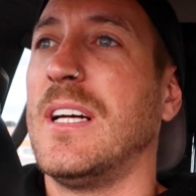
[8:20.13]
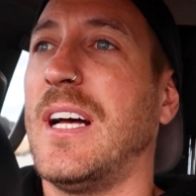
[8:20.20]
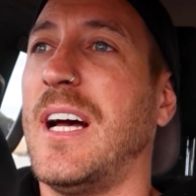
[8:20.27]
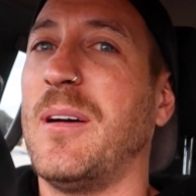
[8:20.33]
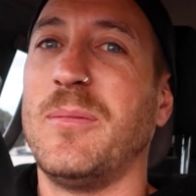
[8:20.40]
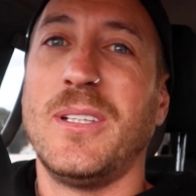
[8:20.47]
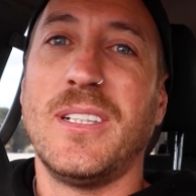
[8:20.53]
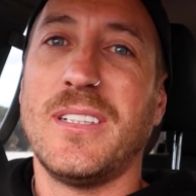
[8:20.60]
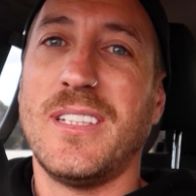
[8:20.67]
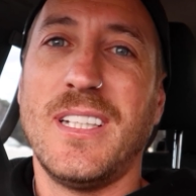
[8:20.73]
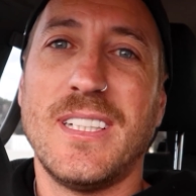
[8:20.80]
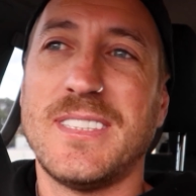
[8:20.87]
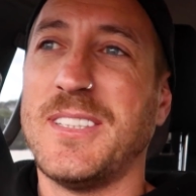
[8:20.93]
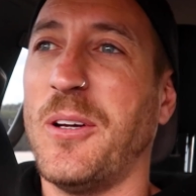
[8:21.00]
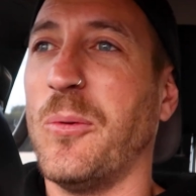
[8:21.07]
Um, let,
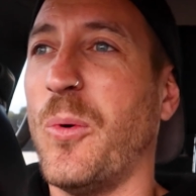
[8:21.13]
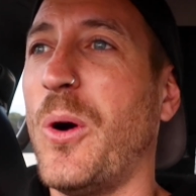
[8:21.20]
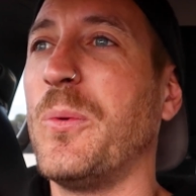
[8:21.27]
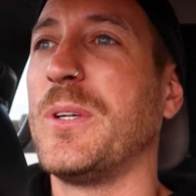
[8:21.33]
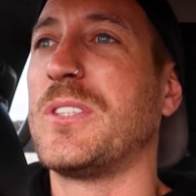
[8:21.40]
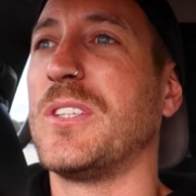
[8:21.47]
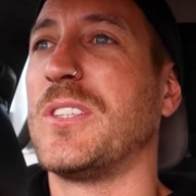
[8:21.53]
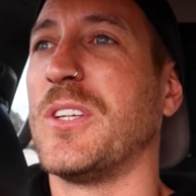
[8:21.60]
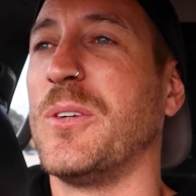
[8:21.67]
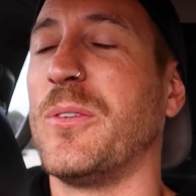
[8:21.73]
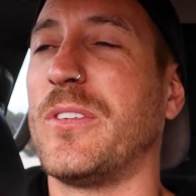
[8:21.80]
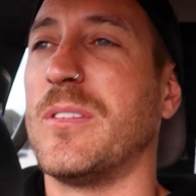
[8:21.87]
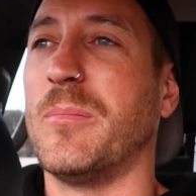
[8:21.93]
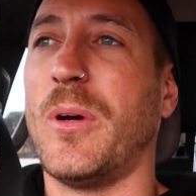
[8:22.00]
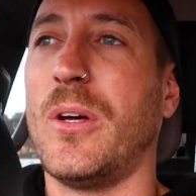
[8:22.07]
let, us know what we should do
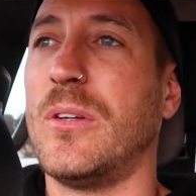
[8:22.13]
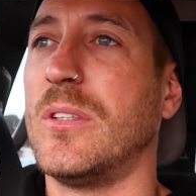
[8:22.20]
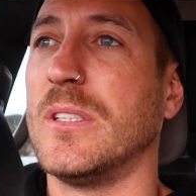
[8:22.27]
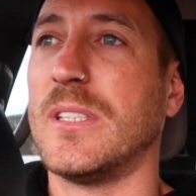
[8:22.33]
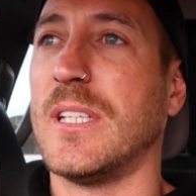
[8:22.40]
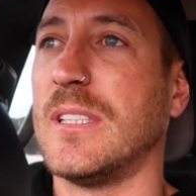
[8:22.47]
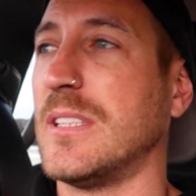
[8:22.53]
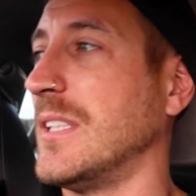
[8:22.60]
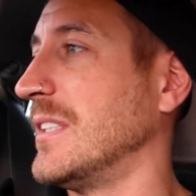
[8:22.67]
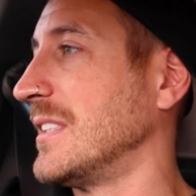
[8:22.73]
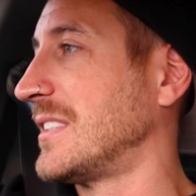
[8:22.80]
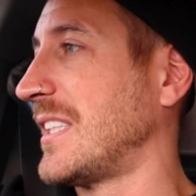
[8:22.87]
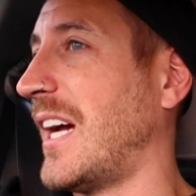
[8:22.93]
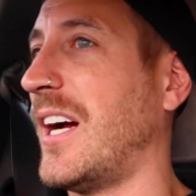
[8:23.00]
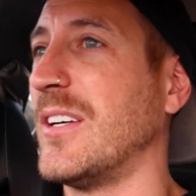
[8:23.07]
with the motor in, in, in
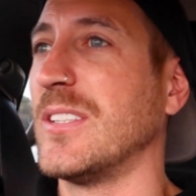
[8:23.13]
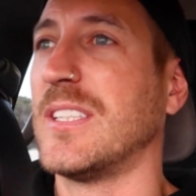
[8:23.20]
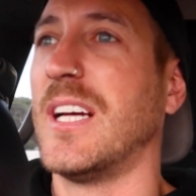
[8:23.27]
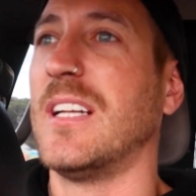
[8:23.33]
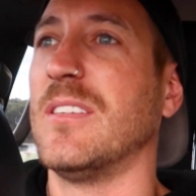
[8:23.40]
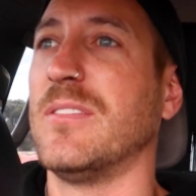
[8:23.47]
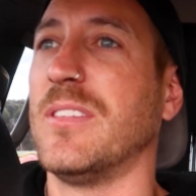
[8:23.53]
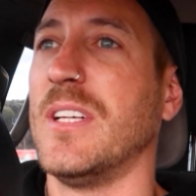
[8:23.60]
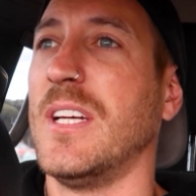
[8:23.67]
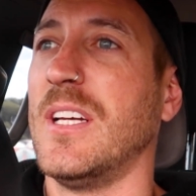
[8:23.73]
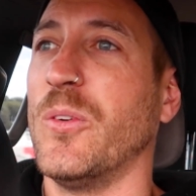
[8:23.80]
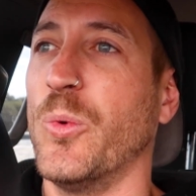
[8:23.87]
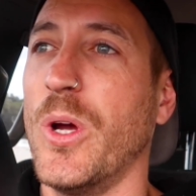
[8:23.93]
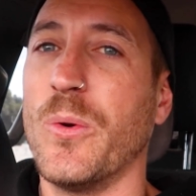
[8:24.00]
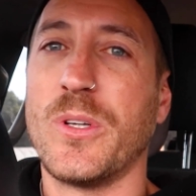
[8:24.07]
this car and kind
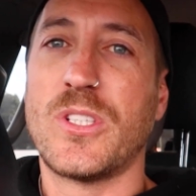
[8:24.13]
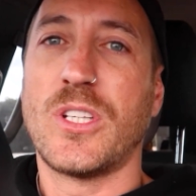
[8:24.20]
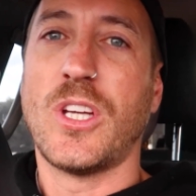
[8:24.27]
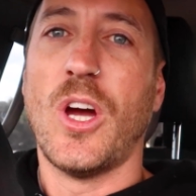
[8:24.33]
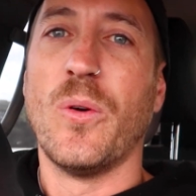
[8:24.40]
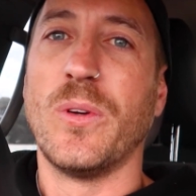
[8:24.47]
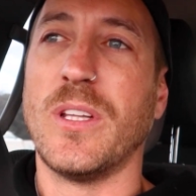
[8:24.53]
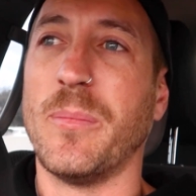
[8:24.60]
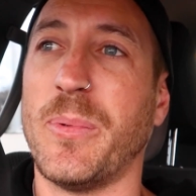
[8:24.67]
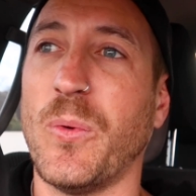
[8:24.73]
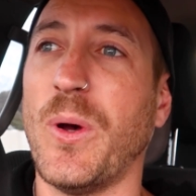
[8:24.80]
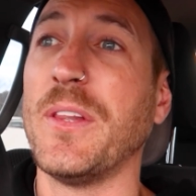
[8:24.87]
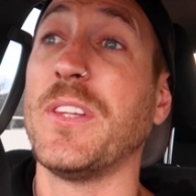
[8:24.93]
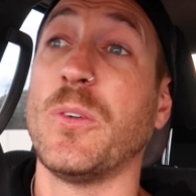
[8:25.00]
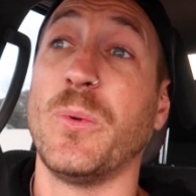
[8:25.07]
of where we should go with it. But
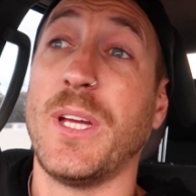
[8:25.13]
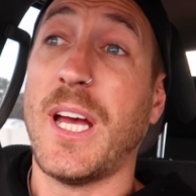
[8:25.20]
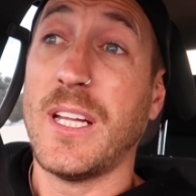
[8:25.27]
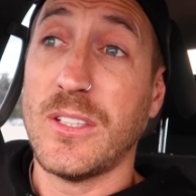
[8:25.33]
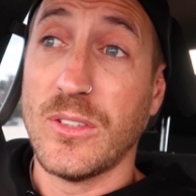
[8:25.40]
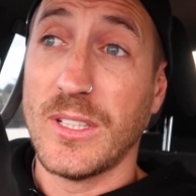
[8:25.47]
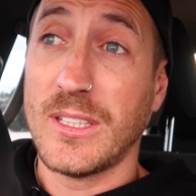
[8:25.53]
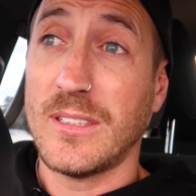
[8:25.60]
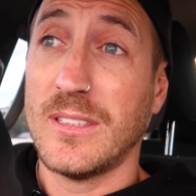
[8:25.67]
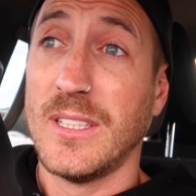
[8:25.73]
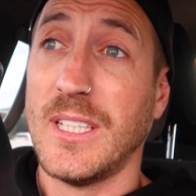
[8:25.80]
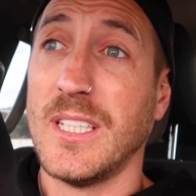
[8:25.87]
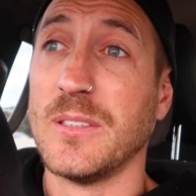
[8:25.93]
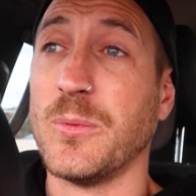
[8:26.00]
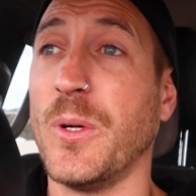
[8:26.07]
one thing we are doing
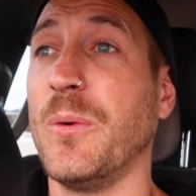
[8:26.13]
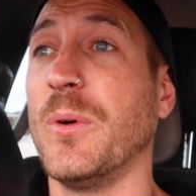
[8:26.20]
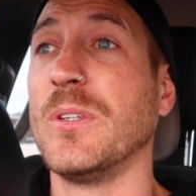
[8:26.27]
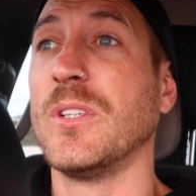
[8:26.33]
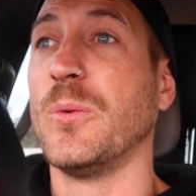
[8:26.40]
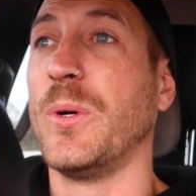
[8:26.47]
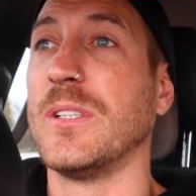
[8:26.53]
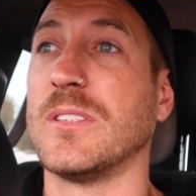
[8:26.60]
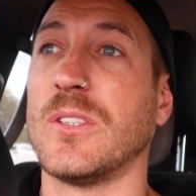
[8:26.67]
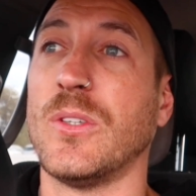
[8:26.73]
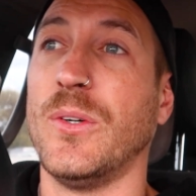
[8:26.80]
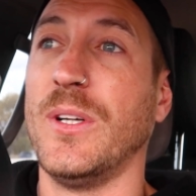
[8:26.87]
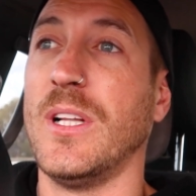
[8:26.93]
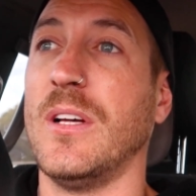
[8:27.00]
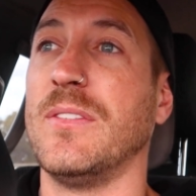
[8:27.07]
is we will do wheels and
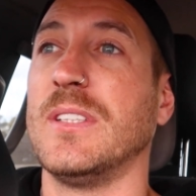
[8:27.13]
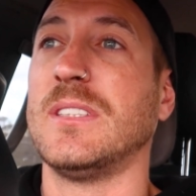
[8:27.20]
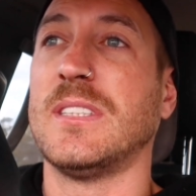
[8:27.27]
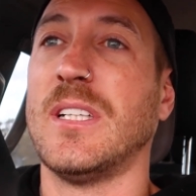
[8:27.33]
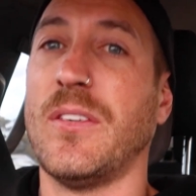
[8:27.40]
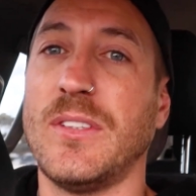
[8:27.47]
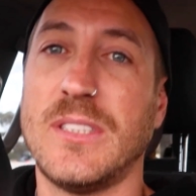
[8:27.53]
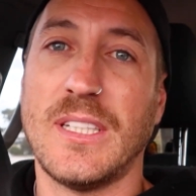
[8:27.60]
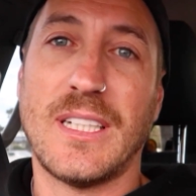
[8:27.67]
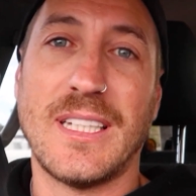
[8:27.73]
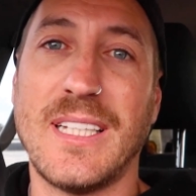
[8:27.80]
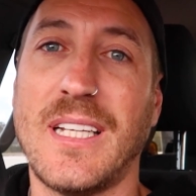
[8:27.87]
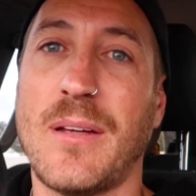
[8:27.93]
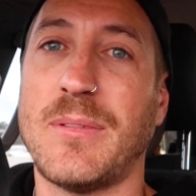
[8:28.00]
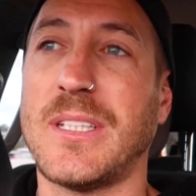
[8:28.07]
coilovers and obviously
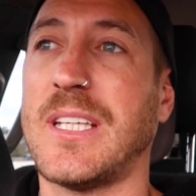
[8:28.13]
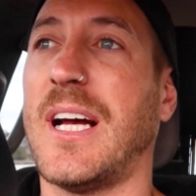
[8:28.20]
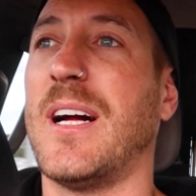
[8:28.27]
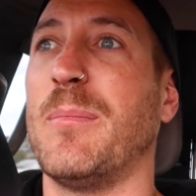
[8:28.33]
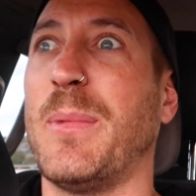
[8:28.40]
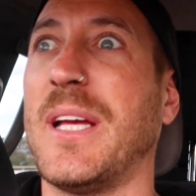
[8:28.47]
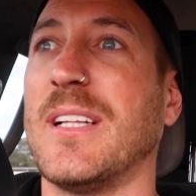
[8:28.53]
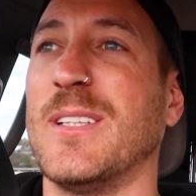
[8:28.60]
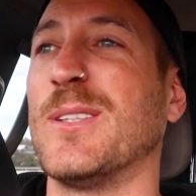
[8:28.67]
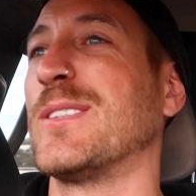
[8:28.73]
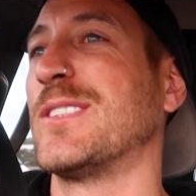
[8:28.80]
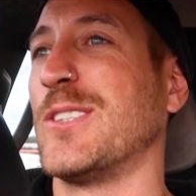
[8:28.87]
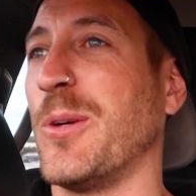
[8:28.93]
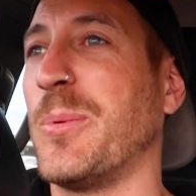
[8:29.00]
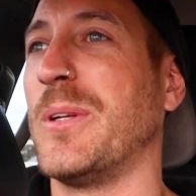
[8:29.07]
clean up the car and make it
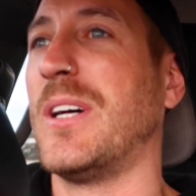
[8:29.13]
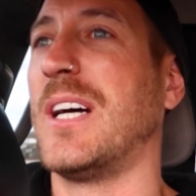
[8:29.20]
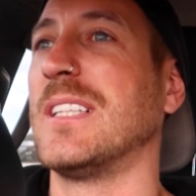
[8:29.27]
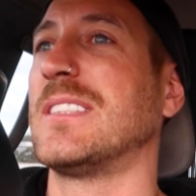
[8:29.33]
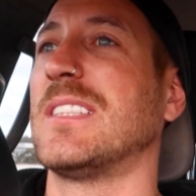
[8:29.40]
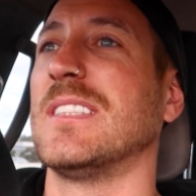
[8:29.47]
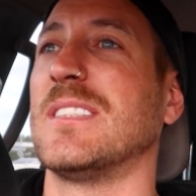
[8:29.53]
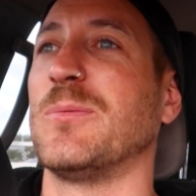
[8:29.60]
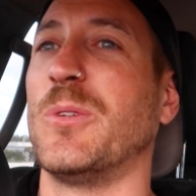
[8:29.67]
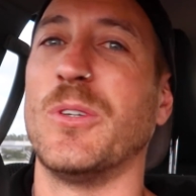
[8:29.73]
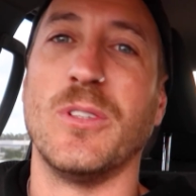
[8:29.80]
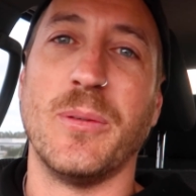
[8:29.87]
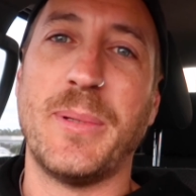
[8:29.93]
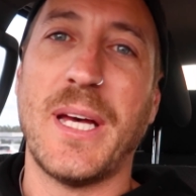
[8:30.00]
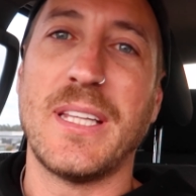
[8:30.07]
look super nice because we're
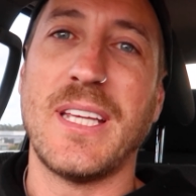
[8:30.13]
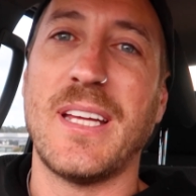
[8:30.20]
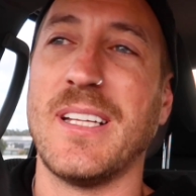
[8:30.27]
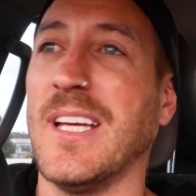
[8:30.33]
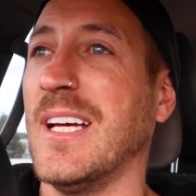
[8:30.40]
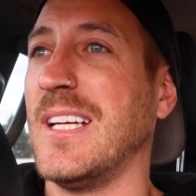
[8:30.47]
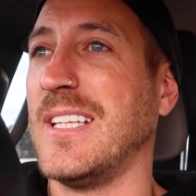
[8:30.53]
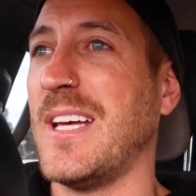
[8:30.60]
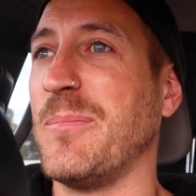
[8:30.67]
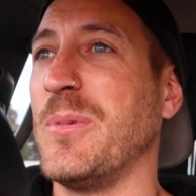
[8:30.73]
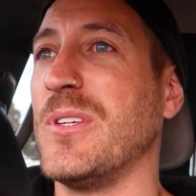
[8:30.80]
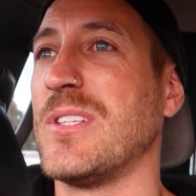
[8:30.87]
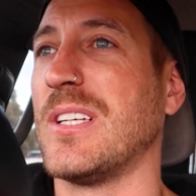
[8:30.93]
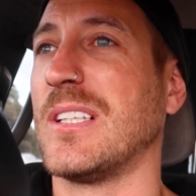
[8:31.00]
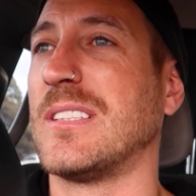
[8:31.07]
all about that that
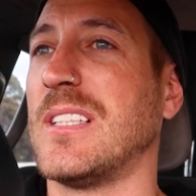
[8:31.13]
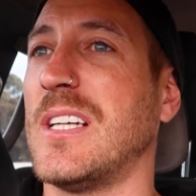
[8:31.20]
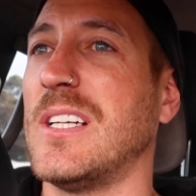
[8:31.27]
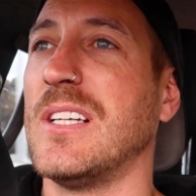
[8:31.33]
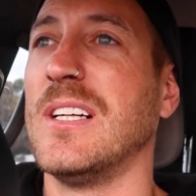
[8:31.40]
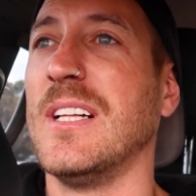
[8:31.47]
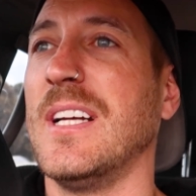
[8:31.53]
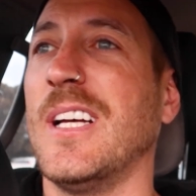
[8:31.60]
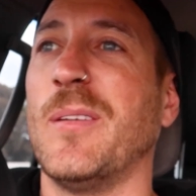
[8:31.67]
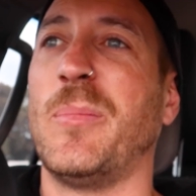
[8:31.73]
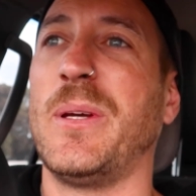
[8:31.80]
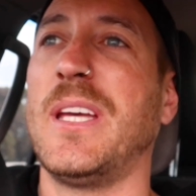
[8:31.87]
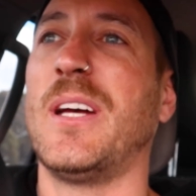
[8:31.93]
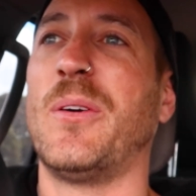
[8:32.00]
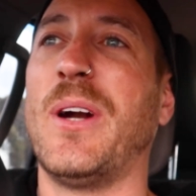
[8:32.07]
music so
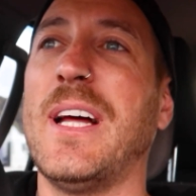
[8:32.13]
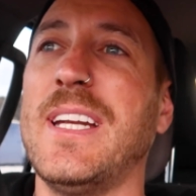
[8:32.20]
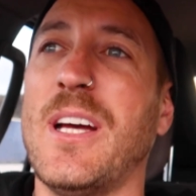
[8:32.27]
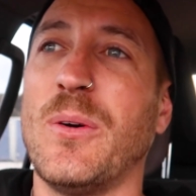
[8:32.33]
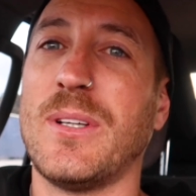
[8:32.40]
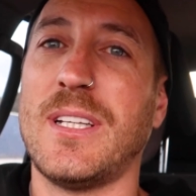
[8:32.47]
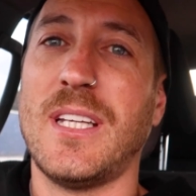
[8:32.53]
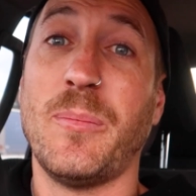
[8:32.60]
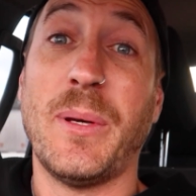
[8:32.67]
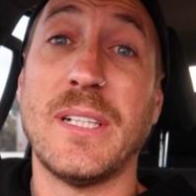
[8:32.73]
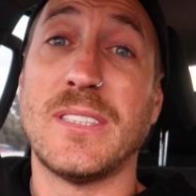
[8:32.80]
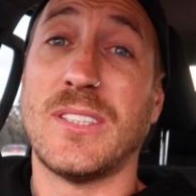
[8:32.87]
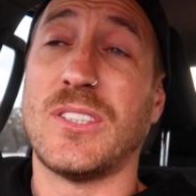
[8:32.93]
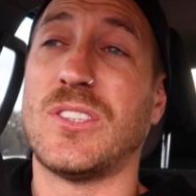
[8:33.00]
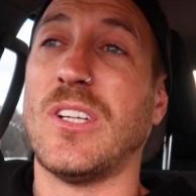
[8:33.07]
but yeah right now we're gonna head
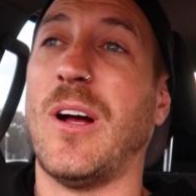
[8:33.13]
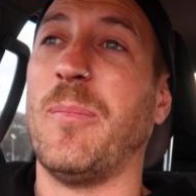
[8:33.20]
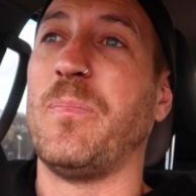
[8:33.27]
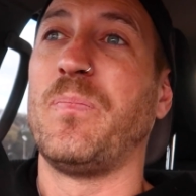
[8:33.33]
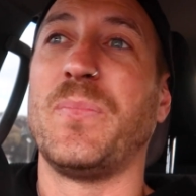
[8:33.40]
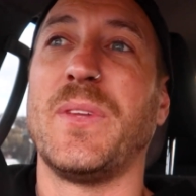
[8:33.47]
back to the shop